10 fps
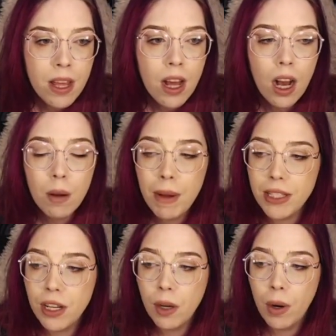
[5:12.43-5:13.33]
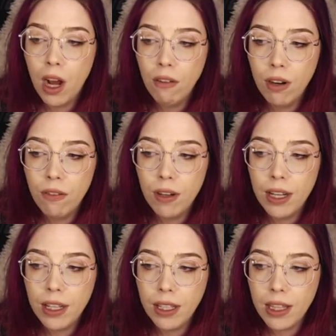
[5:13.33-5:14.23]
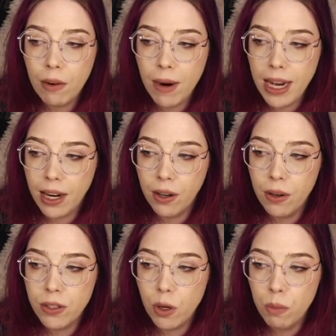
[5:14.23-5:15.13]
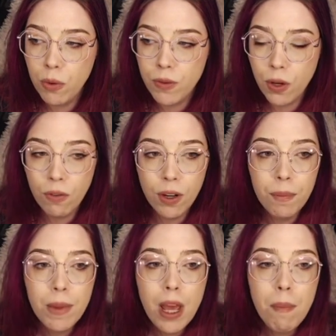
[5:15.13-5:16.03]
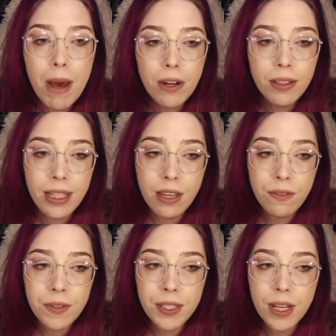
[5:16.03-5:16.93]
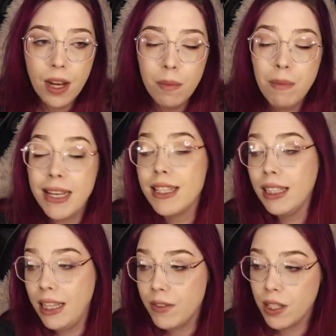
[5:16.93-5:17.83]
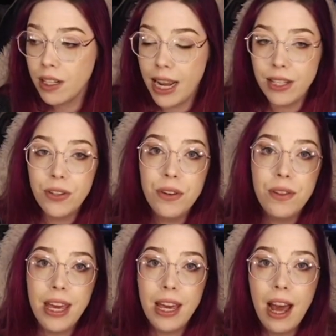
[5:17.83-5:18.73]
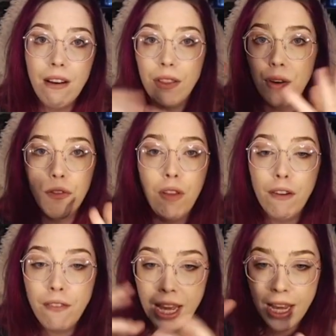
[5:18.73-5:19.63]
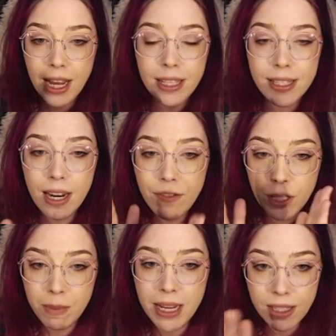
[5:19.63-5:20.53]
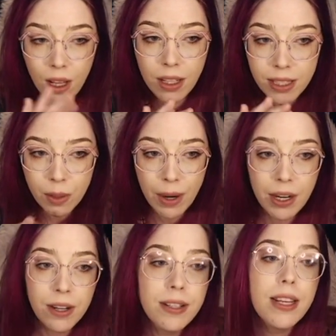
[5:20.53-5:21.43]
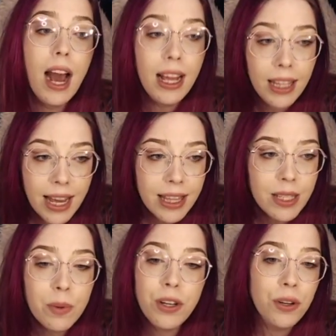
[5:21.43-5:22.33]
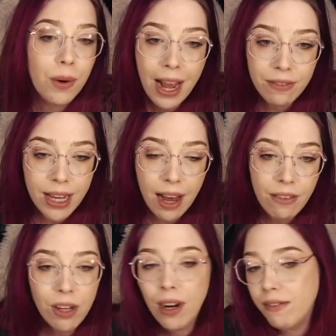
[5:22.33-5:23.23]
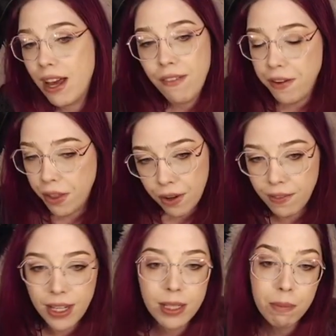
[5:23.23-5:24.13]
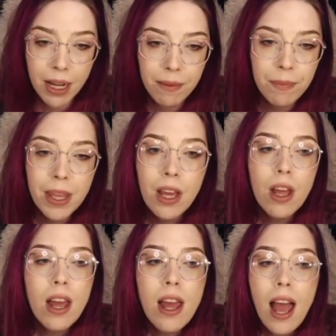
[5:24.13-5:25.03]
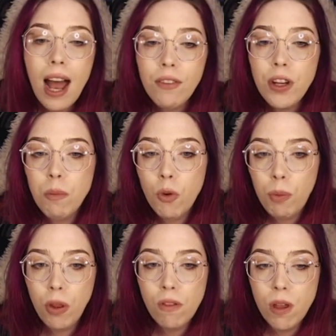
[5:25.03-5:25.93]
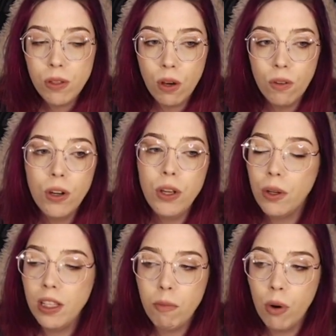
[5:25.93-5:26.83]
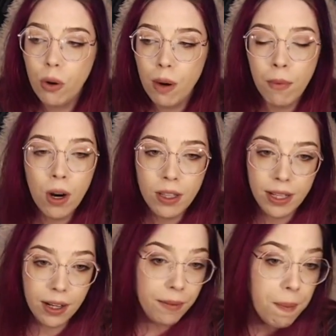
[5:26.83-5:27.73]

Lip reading: And so you're gonna want to hover over it, click that right arrow so it moves over. Better leaves makes the leaves look nicer. They're fluffy instead of just being solid squares. I like this one. You don't have to have it. You don't have to have it either of these, but after you move both of those over, you can leave programmer art there.